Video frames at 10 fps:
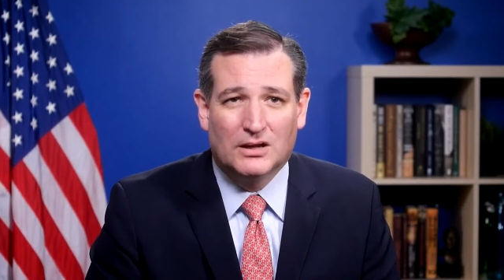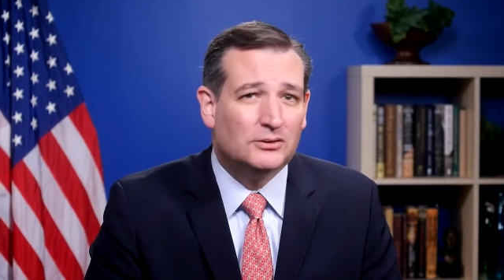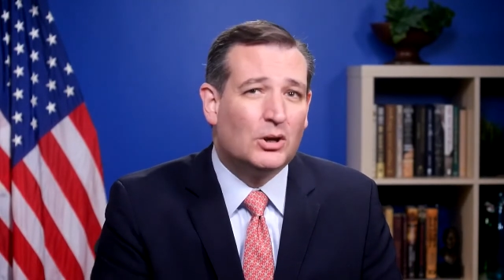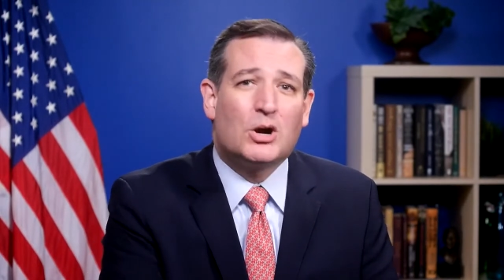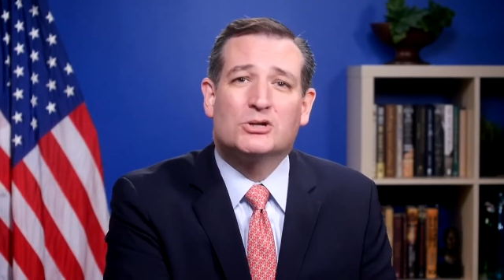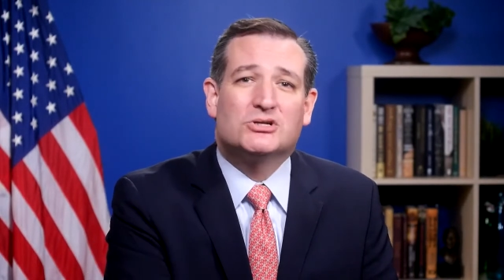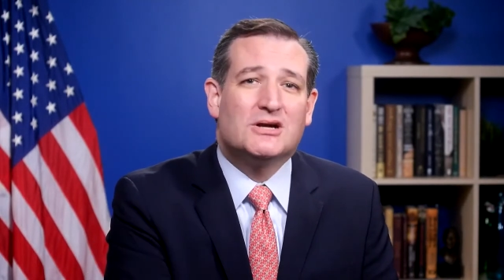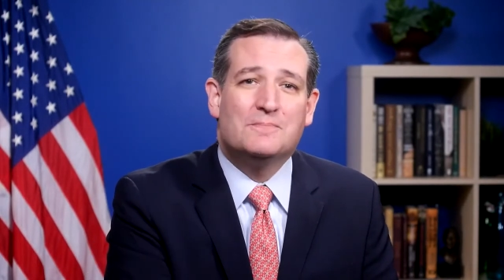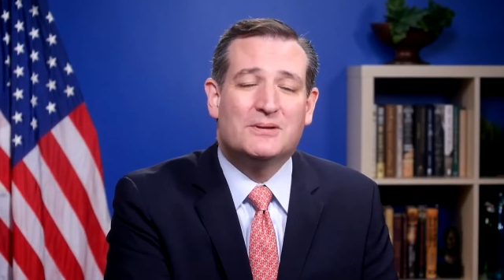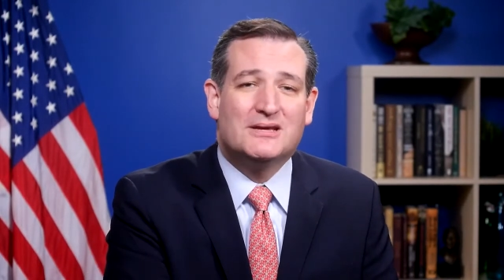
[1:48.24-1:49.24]
Large
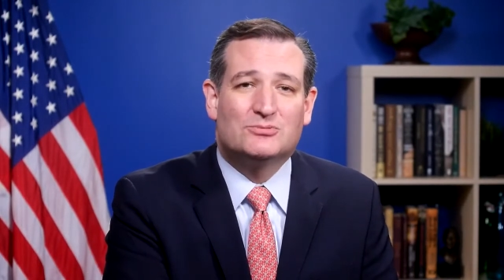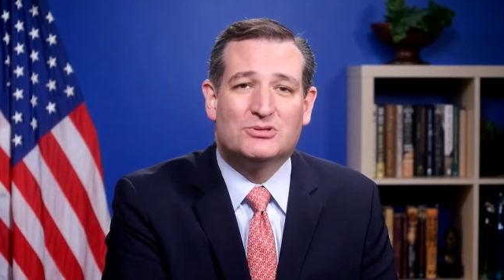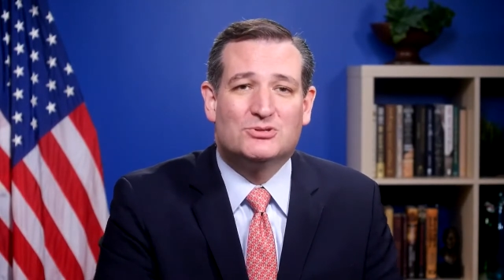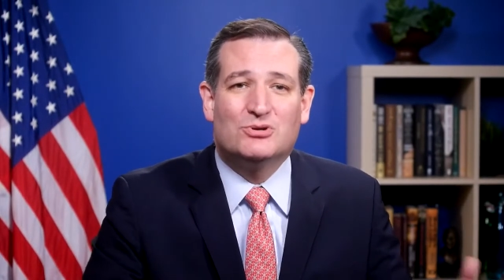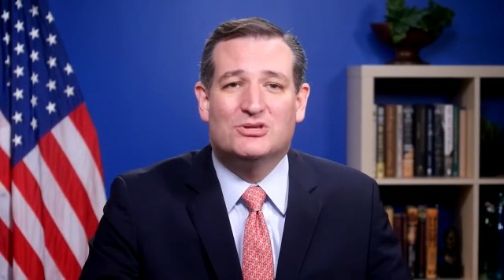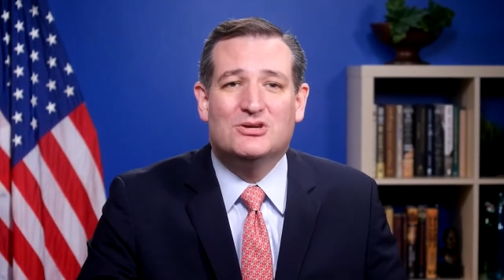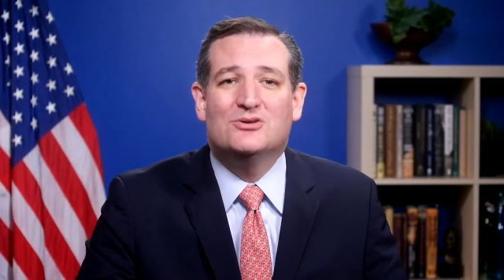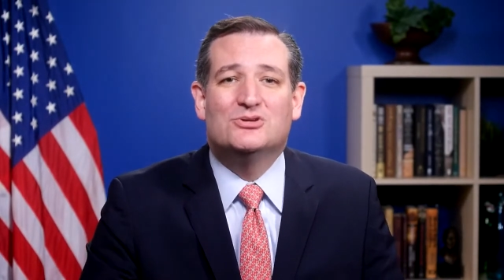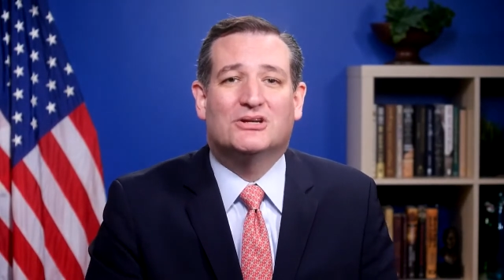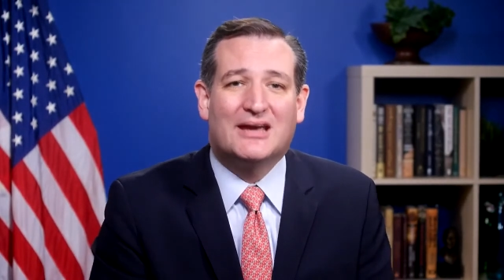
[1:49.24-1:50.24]
companies with
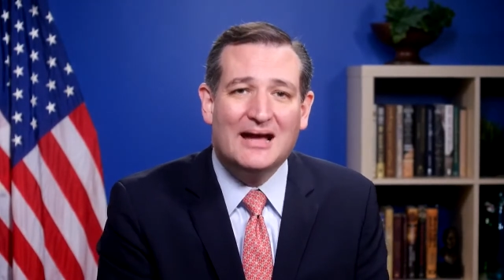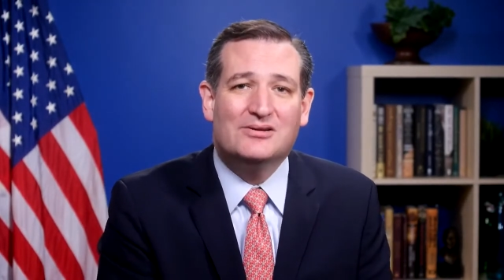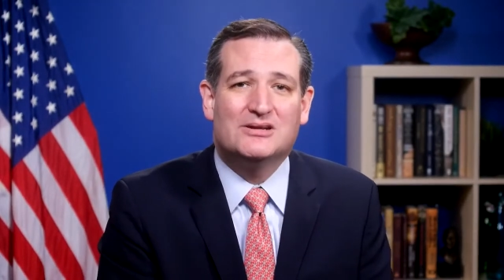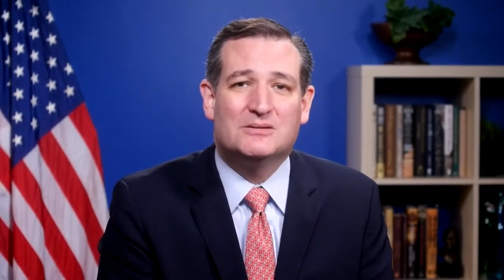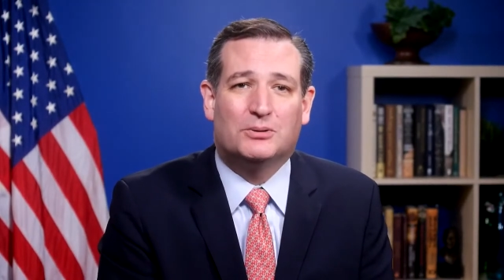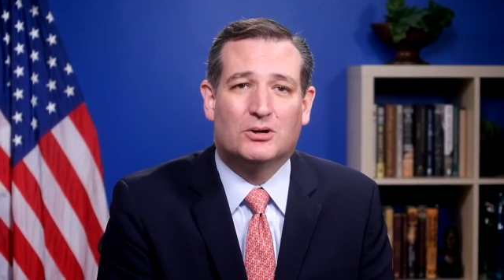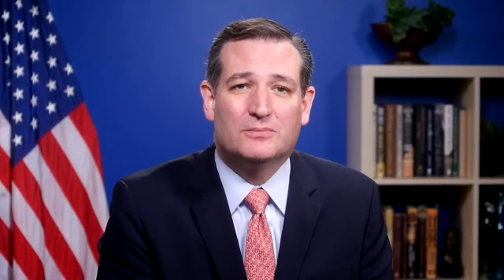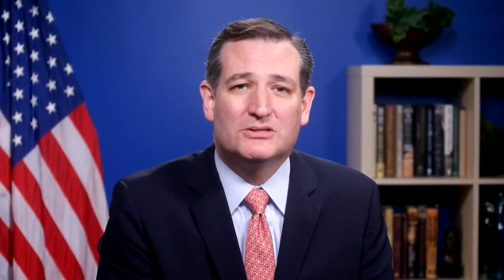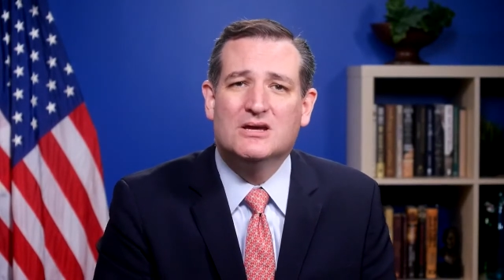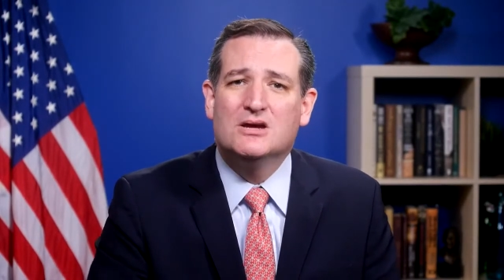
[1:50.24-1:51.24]
huge accounting
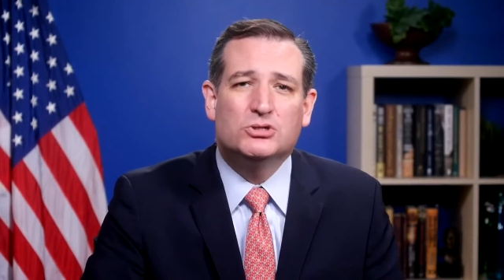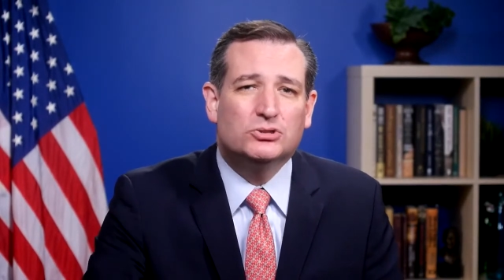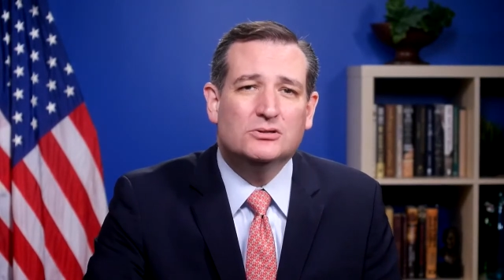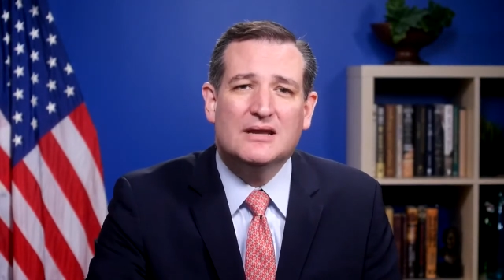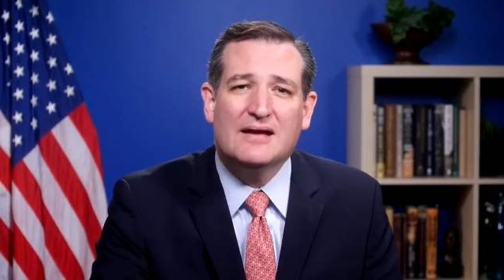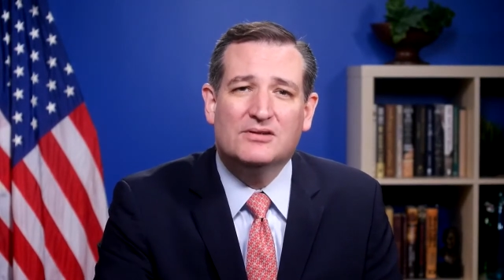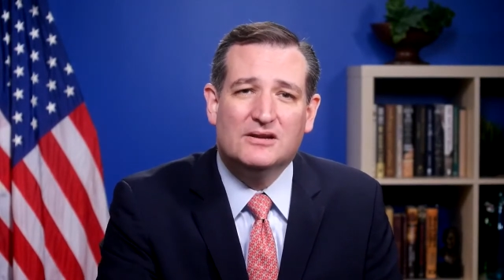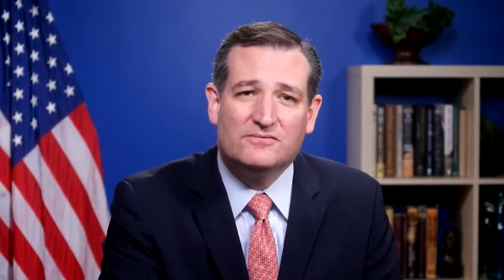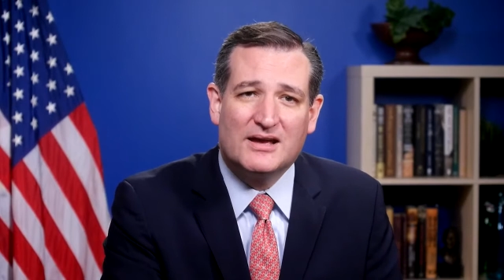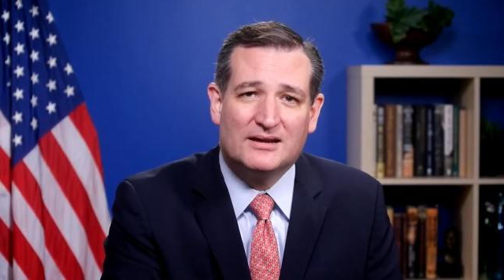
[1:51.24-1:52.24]
departments shouldn't have an
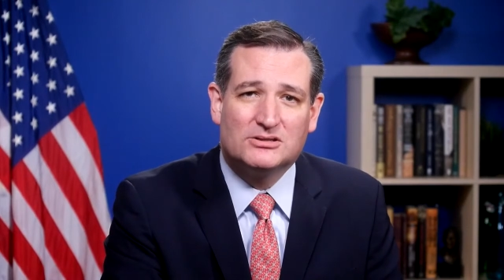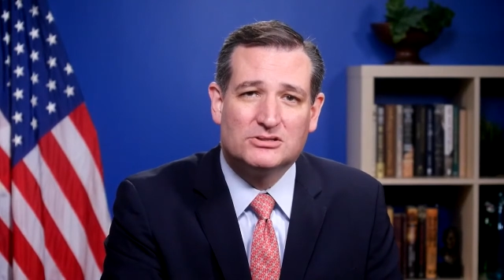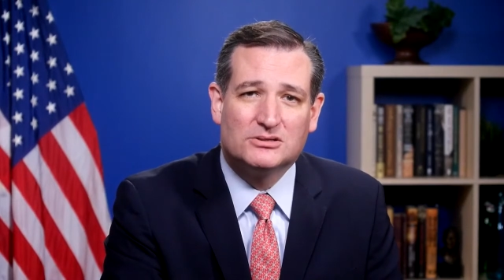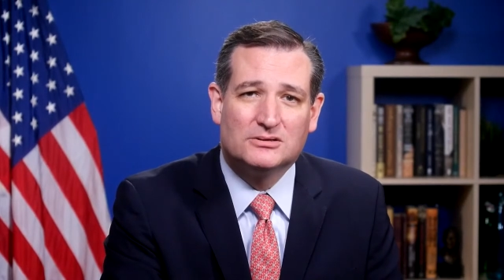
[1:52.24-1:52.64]
advantage